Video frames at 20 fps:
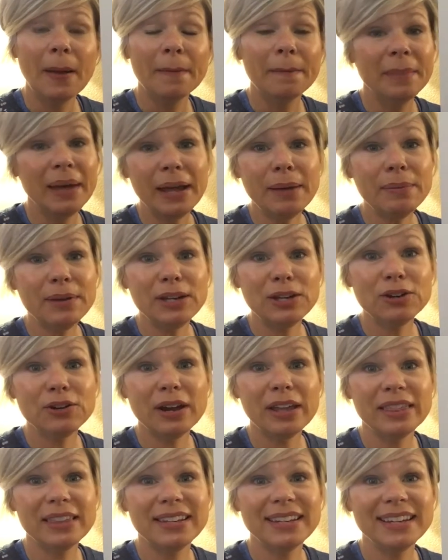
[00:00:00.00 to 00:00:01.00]
Maybe you're
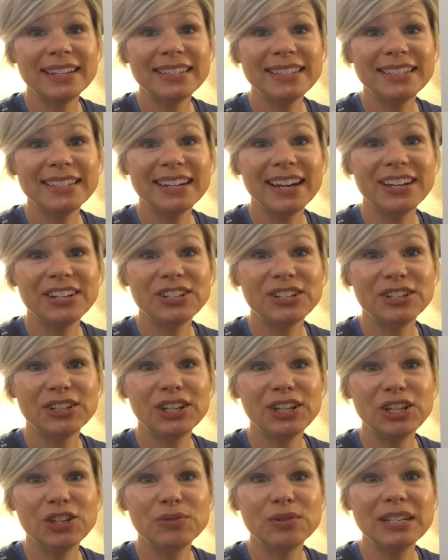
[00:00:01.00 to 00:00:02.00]
at the destination
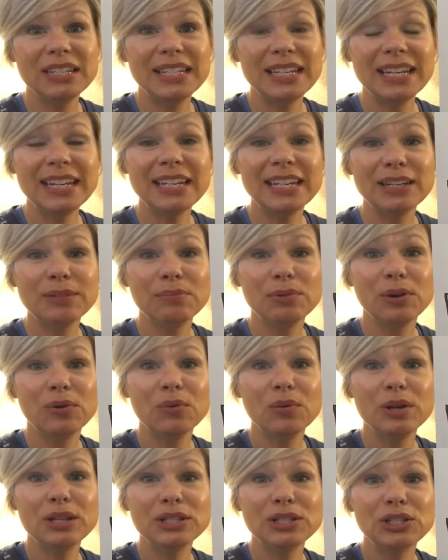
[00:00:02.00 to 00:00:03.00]
that you intended, but
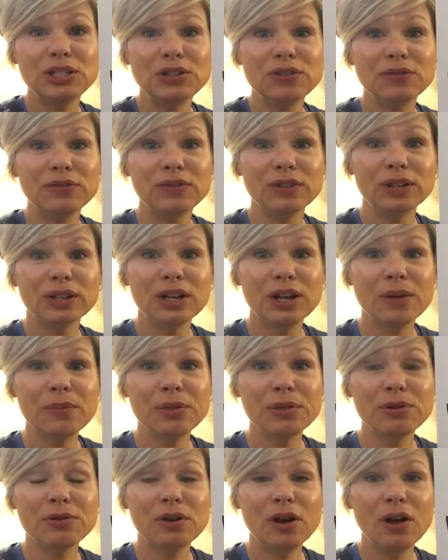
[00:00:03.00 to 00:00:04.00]
once you've come
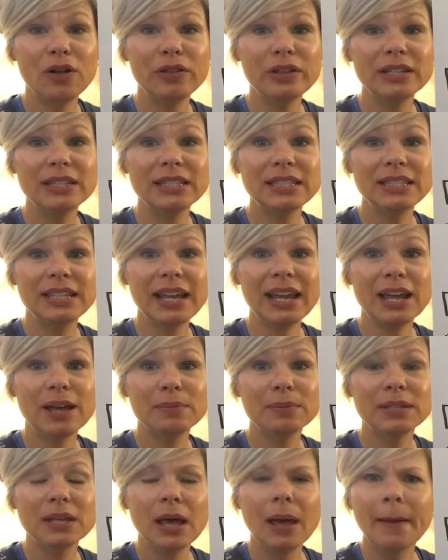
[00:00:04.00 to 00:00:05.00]
through all these
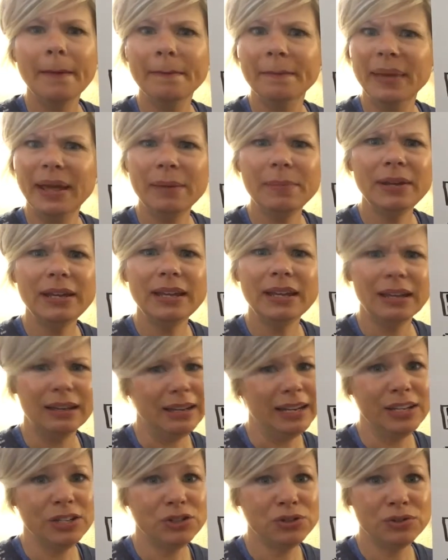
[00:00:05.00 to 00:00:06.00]
steps, maybe
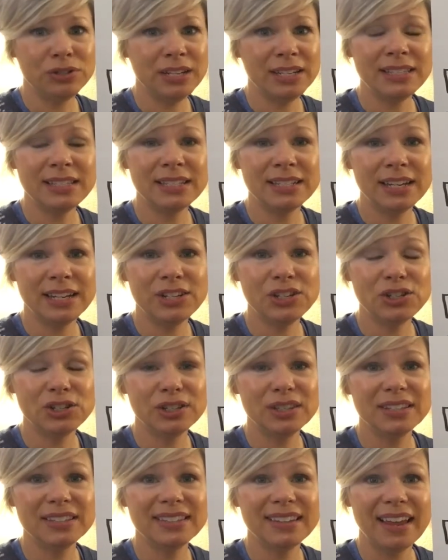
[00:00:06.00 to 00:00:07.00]
is your
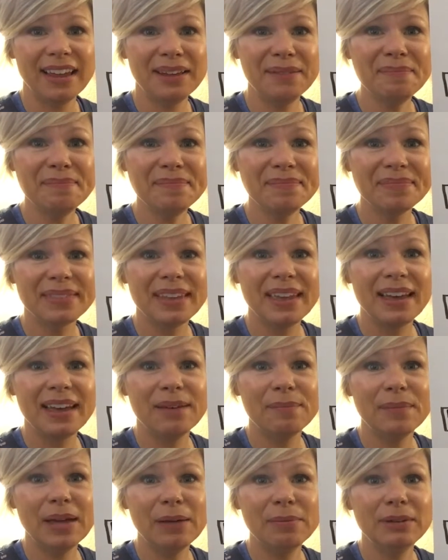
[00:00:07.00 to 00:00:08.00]
destination the same?
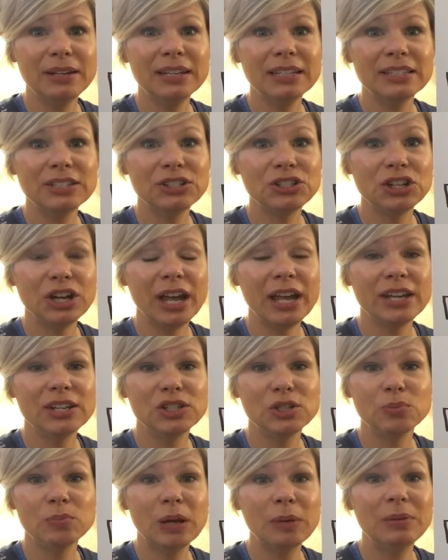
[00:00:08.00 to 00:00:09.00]
Maybe it's
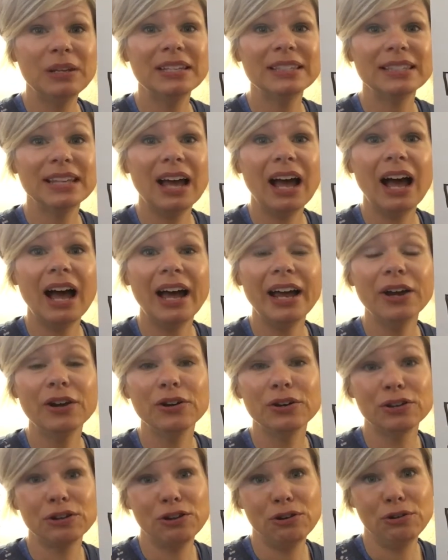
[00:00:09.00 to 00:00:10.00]
changed. Maybe it's a
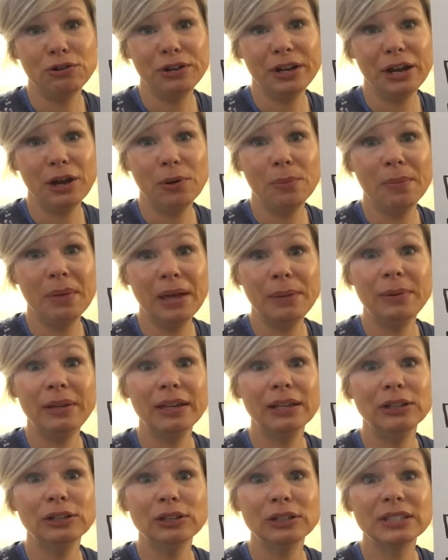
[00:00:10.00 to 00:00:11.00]
higher goal now. Maybe
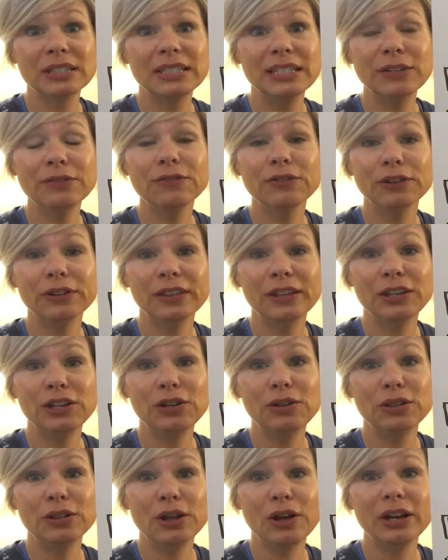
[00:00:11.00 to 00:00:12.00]
it looks different than
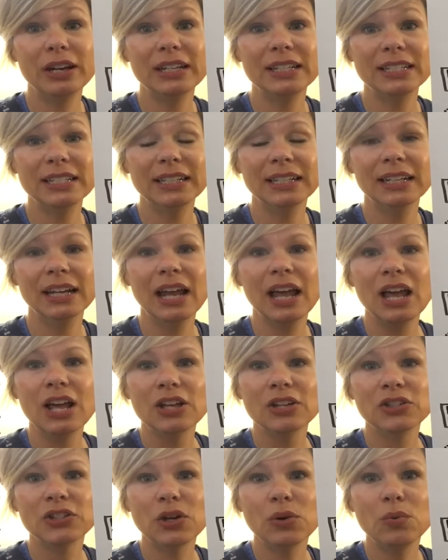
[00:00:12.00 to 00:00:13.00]
you thought it did.
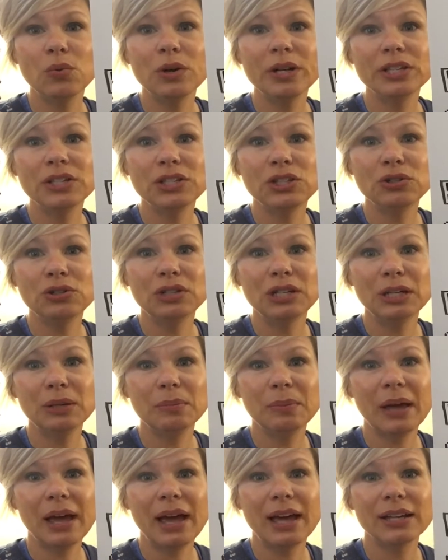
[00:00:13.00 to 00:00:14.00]
So once you
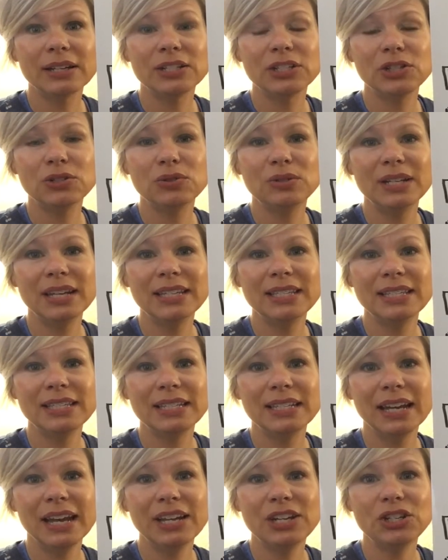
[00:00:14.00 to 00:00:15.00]
get back to
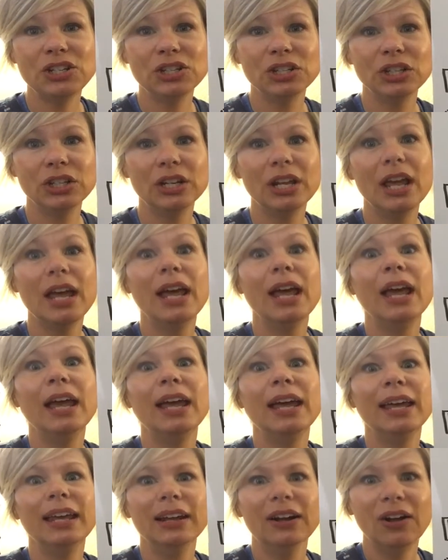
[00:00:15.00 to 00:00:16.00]
destination,
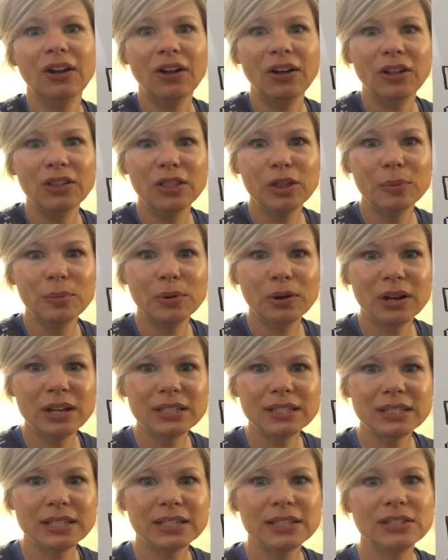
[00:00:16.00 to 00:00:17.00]
the
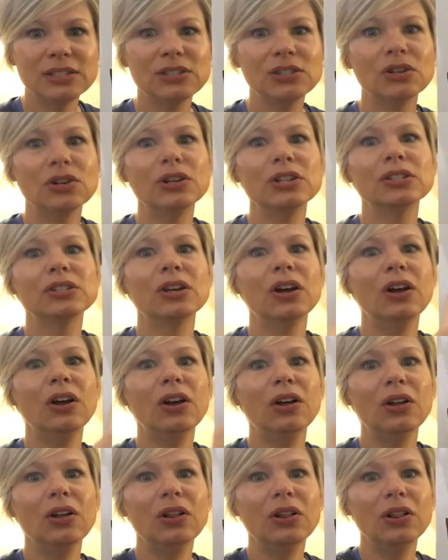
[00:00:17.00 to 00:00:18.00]
process starts
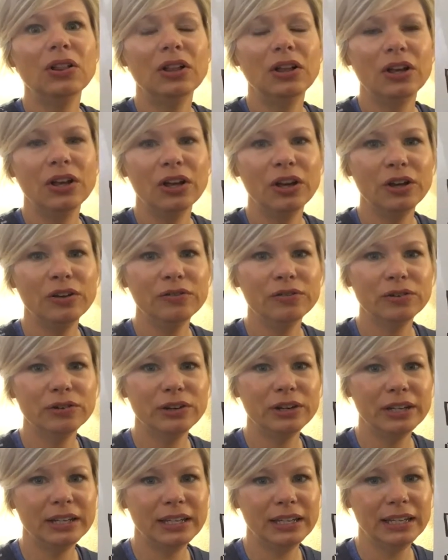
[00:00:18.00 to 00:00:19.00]
all over
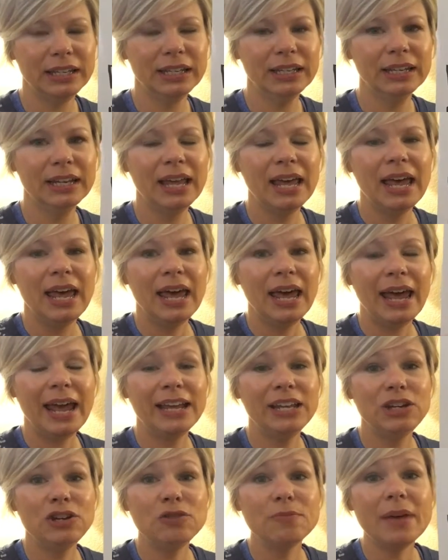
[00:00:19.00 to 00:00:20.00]
again.
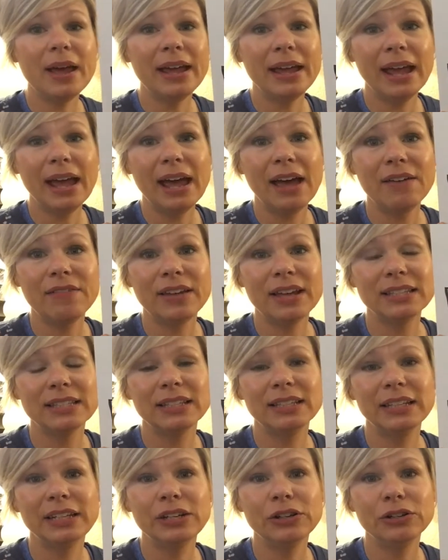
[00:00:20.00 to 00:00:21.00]
And you may have, as a
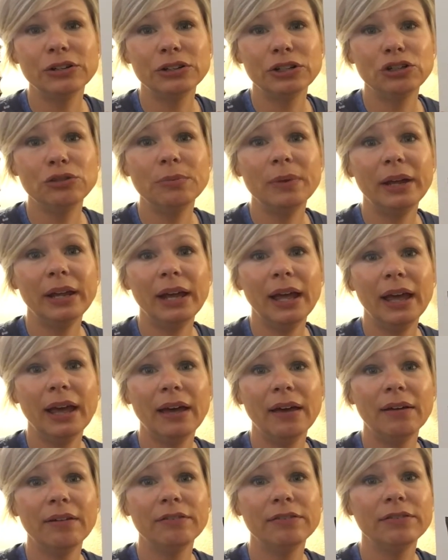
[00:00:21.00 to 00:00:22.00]
leader, you may
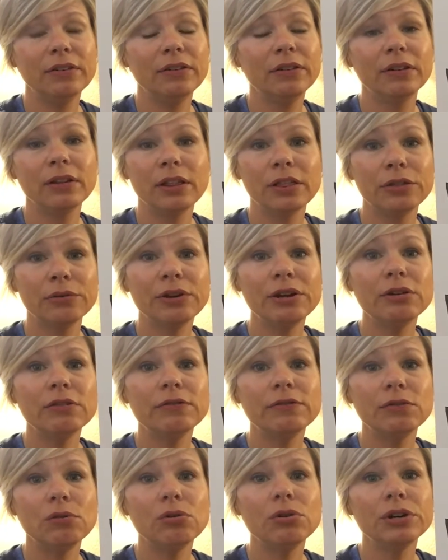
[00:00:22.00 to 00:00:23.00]
have 3 or
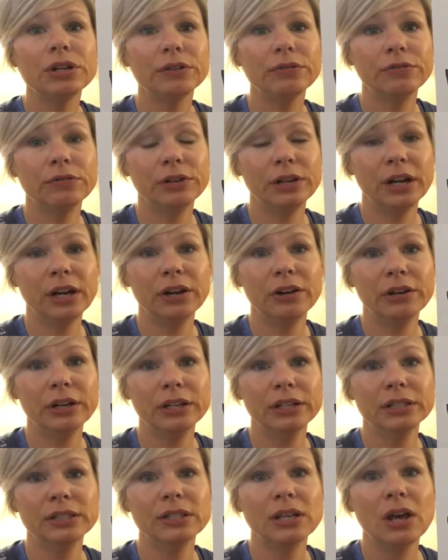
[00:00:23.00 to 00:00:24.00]
4 different
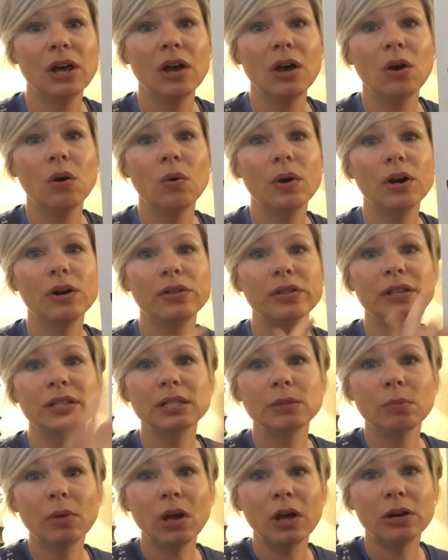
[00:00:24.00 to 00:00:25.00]
areas where
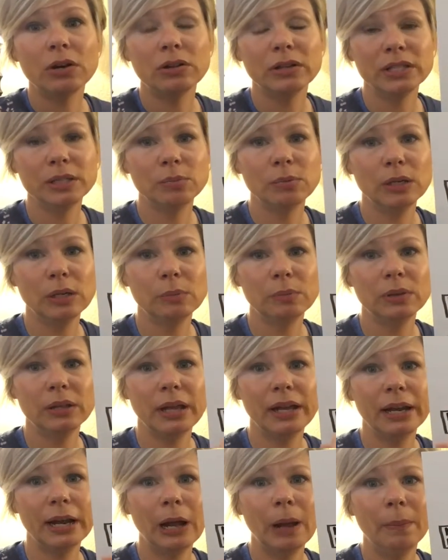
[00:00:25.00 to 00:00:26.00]
this model is being
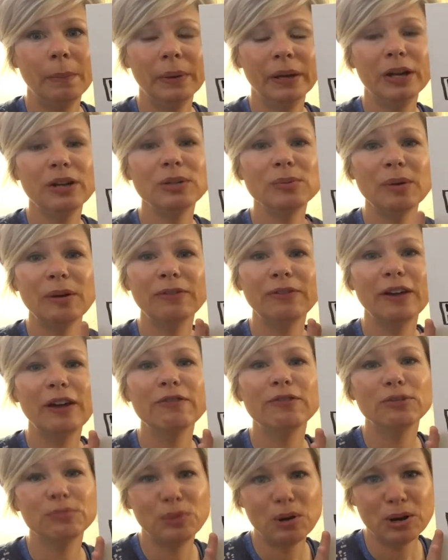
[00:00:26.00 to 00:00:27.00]
played out. But here's my
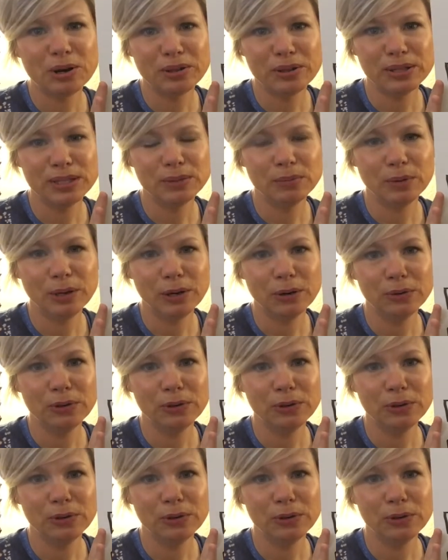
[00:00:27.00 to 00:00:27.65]
favorite part of this model.